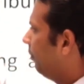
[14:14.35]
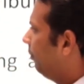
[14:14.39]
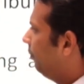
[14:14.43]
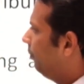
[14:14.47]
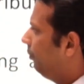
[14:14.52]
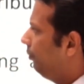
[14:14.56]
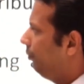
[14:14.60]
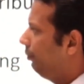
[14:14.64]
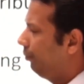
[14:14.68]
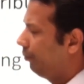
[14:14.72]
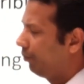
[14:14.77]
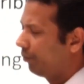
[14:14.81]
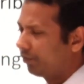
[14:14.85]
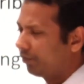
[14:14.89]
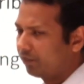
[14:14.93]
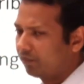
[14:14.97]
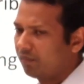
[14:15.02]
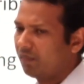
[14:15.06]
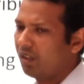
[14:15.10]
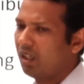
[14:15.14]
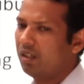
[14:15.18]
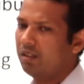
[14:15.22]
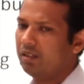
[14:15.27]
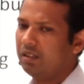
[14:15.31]
See,
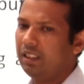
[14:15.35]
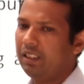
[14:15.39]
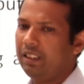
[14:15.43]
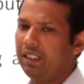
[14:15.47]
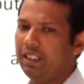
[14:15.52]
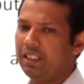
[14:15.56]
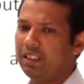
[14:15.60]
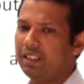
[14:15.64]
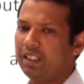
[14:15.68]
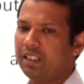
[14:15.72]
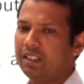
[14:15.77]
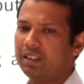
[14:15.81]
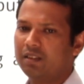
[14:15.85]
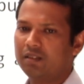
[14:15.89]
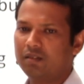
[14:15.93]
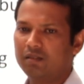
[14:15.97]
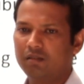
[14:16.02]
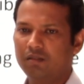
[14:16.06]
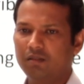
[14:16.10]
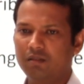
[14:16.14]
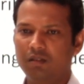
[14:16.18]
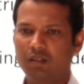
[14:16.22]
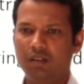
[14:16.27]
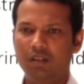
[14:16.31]
these days
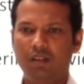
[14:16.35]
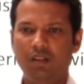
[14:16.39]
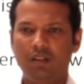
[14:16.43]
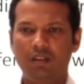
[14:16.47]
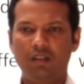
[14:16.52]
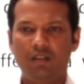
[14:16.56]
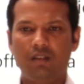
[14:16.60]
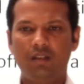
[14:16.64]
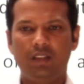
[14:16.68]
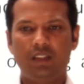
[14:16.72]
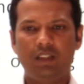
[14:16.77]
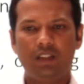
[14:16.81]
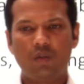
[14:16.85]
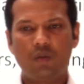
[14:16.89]
there's